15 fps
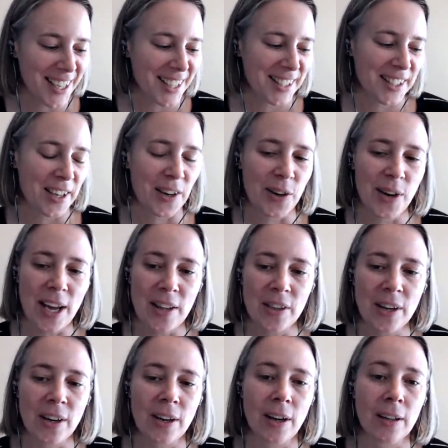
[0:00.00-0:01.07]
So, and
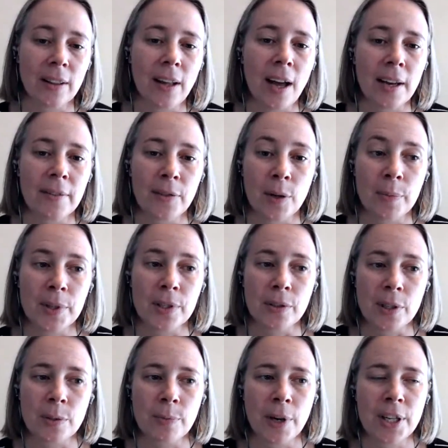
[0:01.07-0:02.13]
there are a lot of open
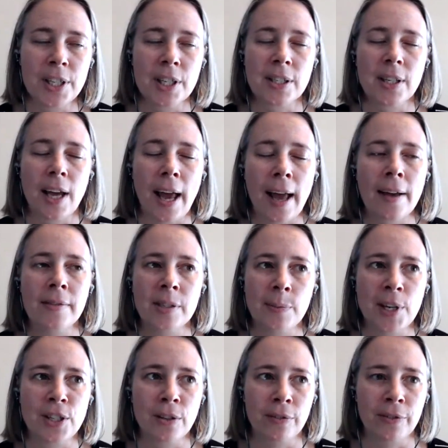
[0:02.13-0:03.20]
source projects that have
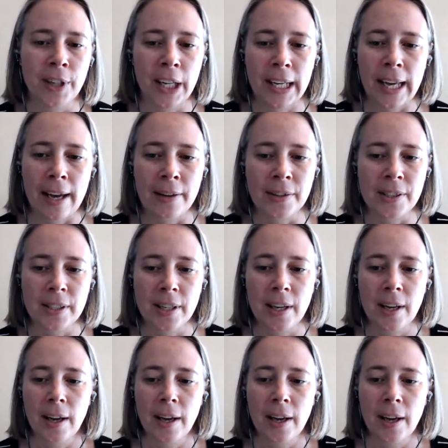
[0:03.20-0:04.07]
special free accounts,